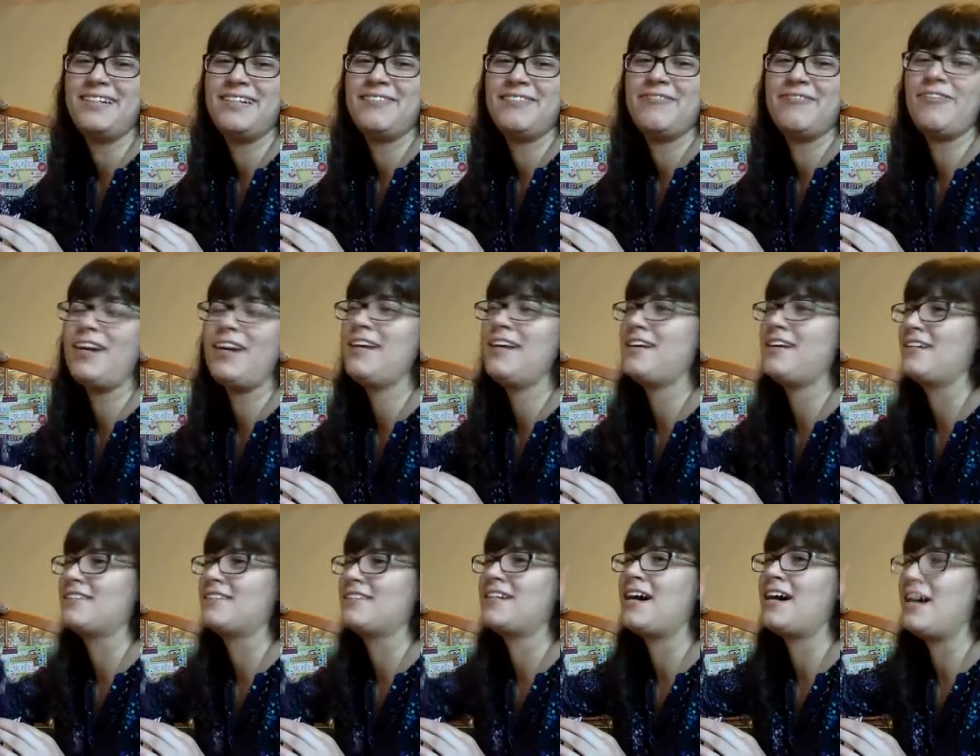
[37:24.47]
right
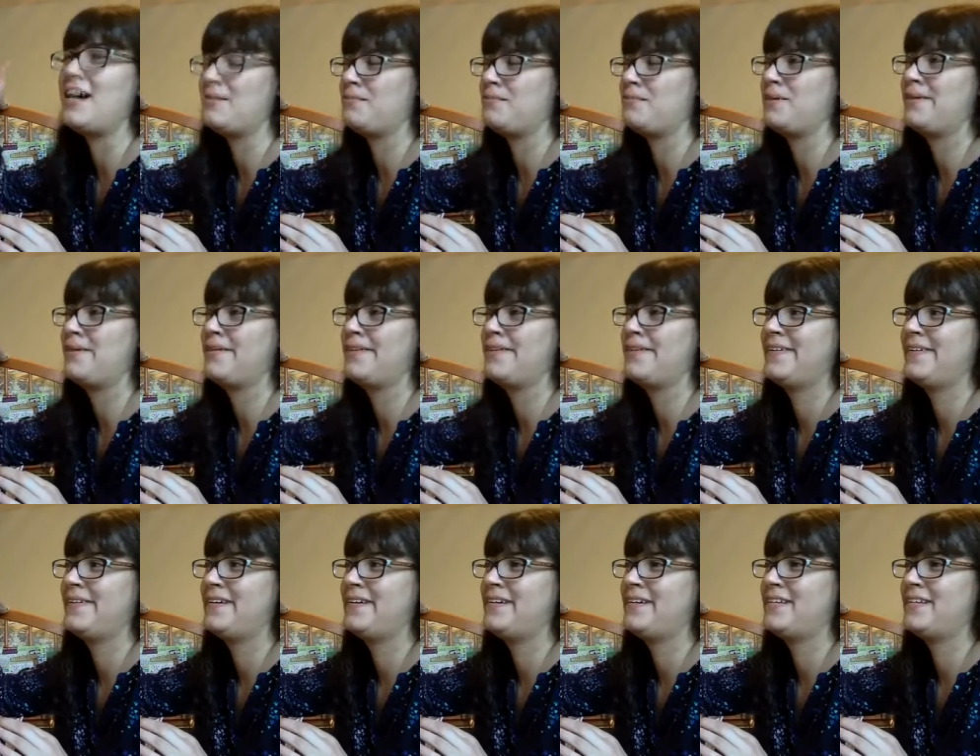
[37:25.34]
on top,
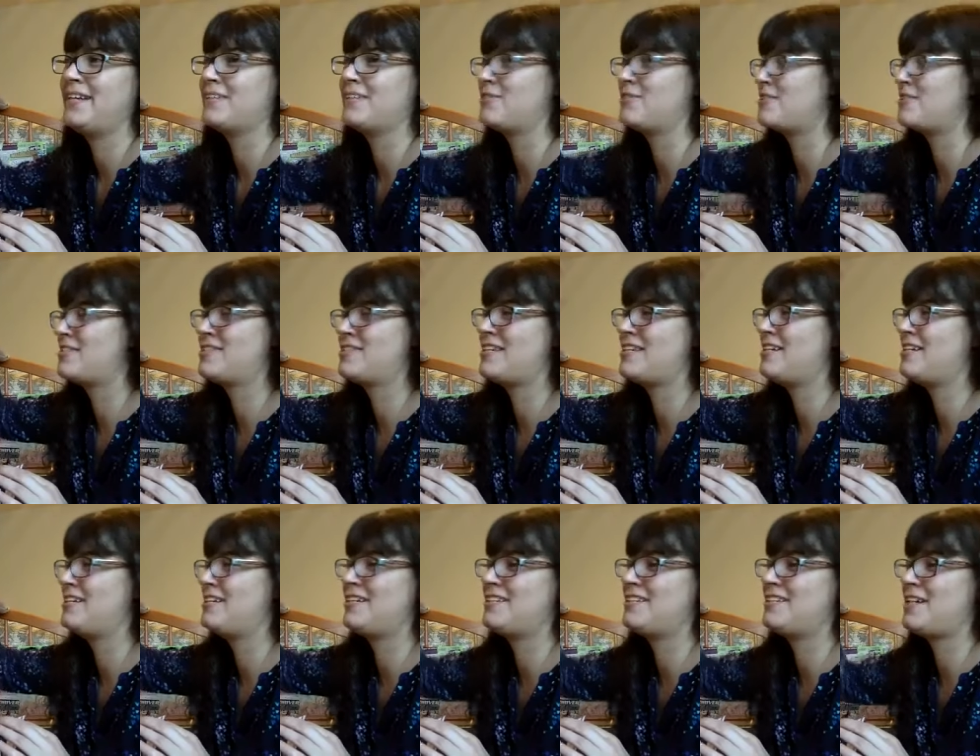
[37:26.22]
like just
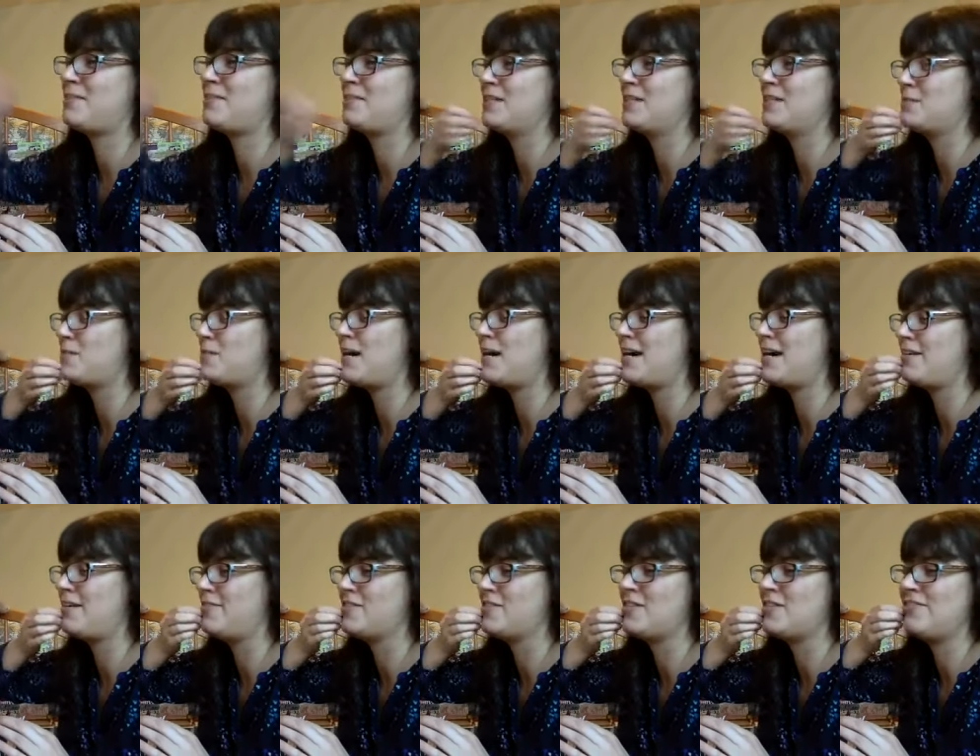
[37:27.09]
sitting on top of this pile
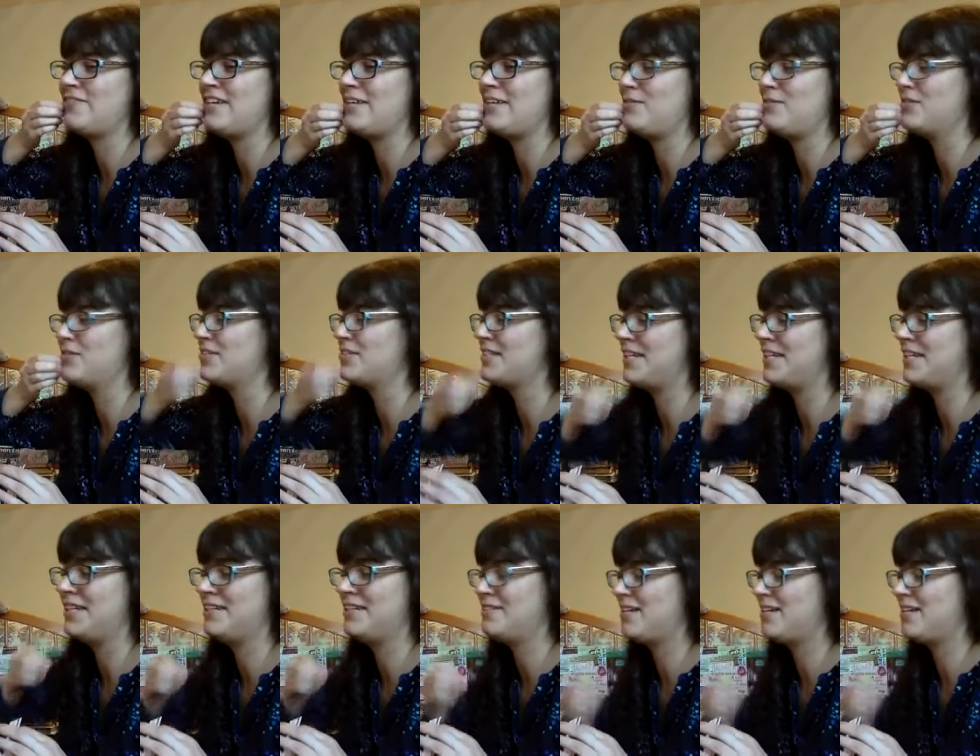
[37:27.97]
of stuffed animals,
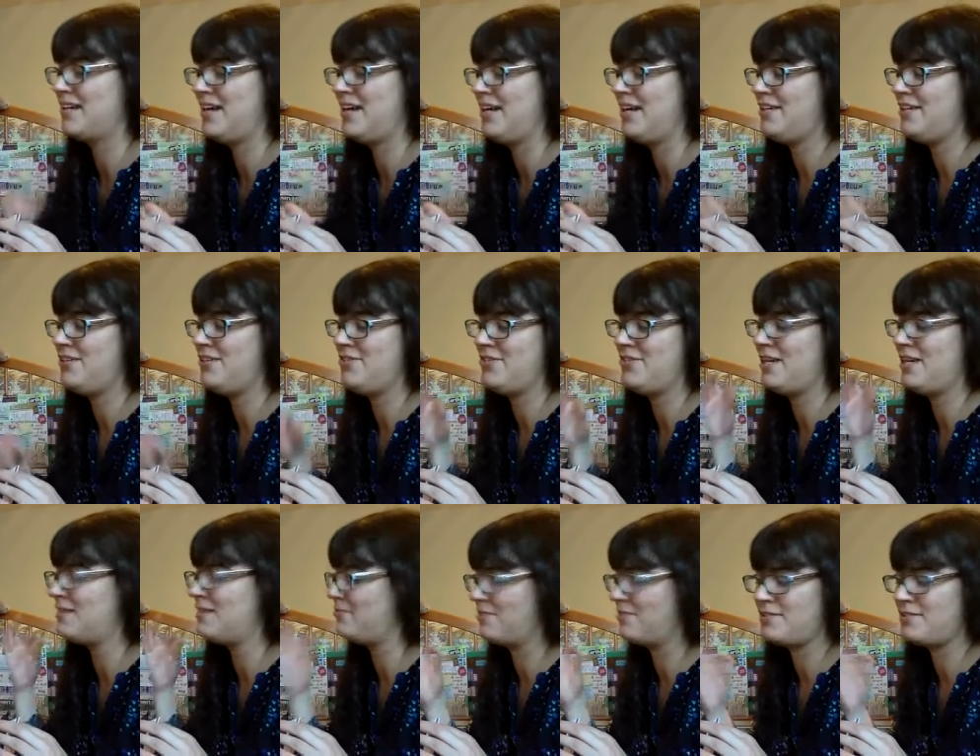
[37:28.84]
and I knew
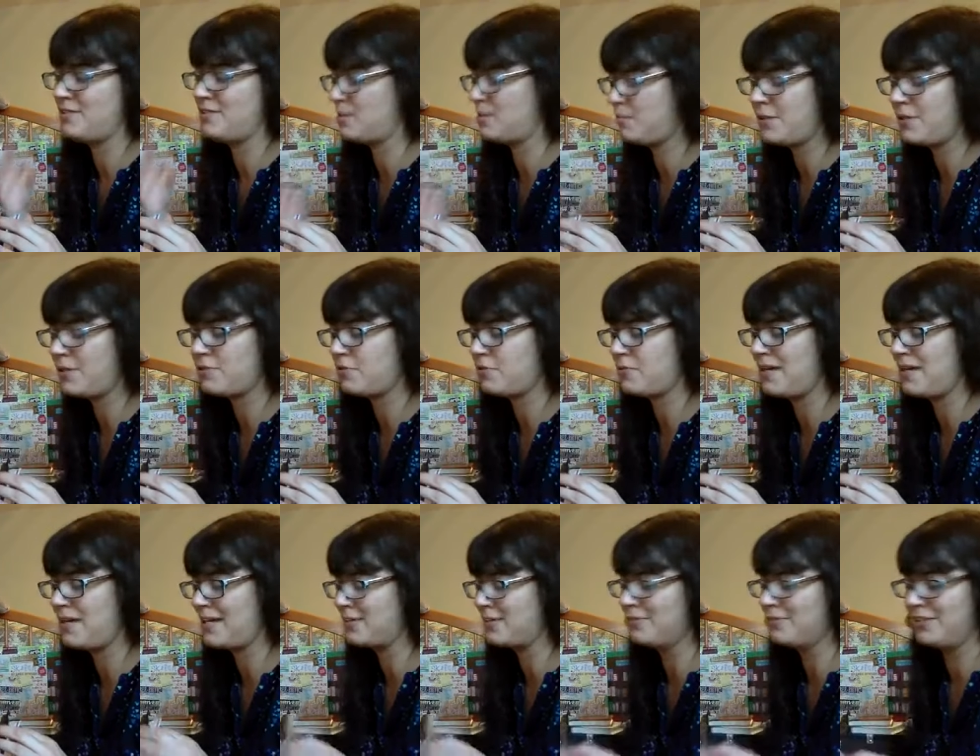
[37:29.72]
that was a special
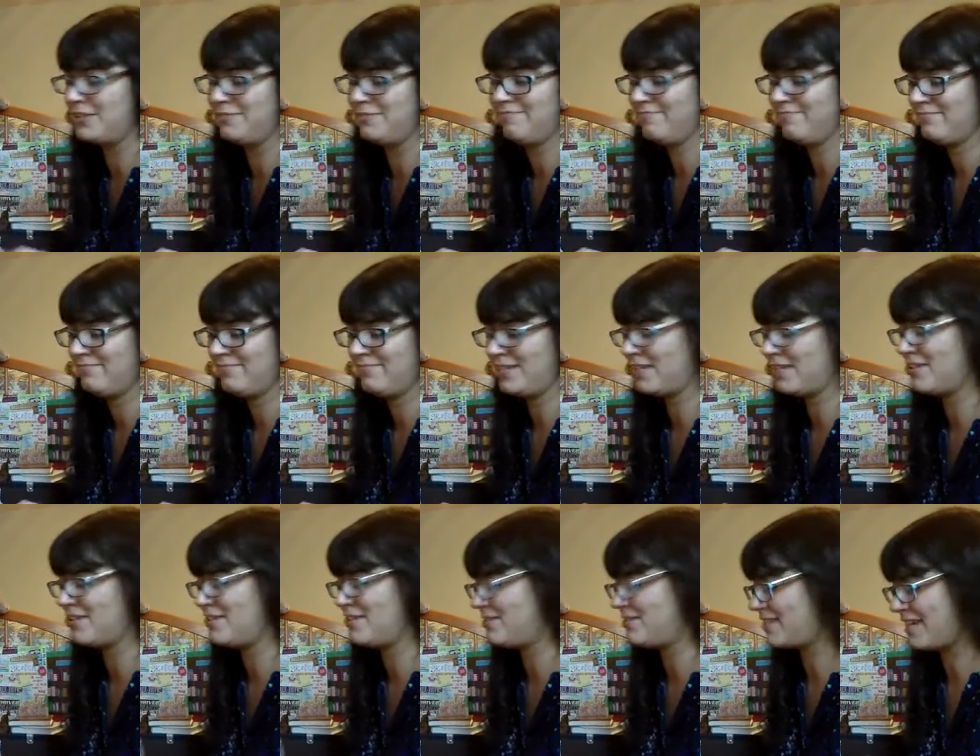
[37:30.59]
penguin
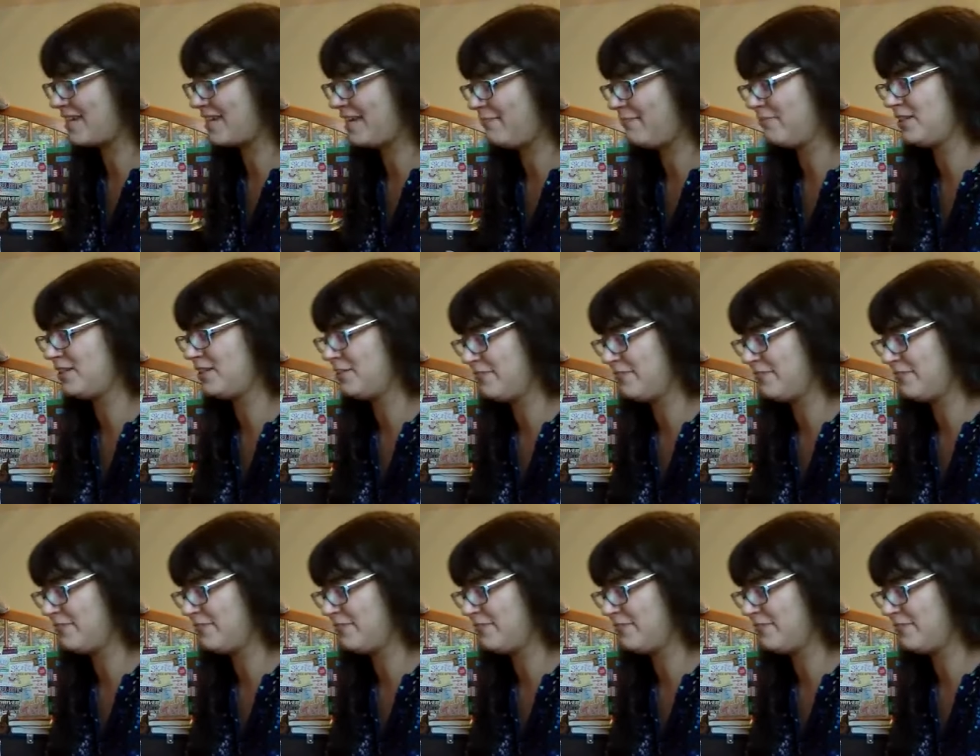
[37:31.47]
because it came from the